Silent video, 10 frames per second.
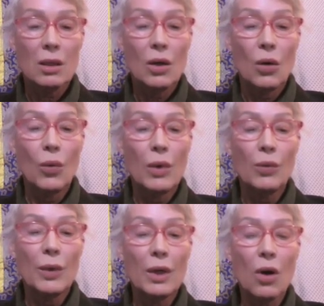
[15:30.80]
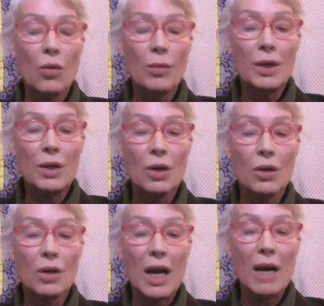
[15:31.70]
when we go
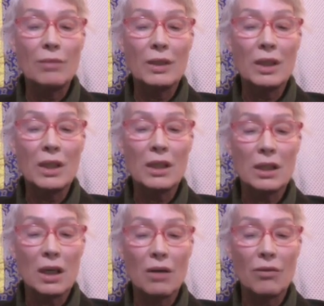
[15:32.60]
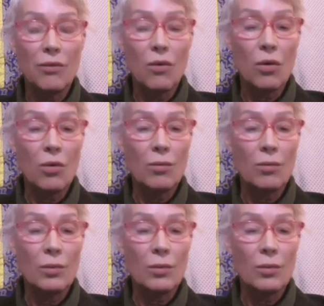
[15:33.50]
beyond emptiness and form.